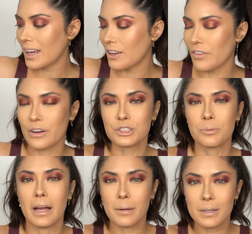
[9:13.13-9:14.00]
if I don't do
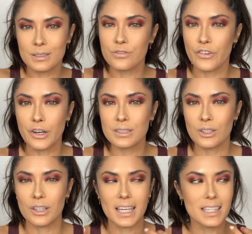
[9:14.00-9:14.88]
my eyebrows first,
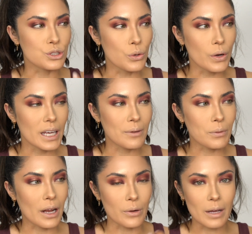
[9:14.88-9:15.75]
or like do it
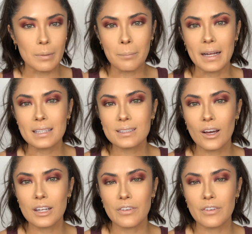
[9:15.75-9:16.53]
when I already have my base on.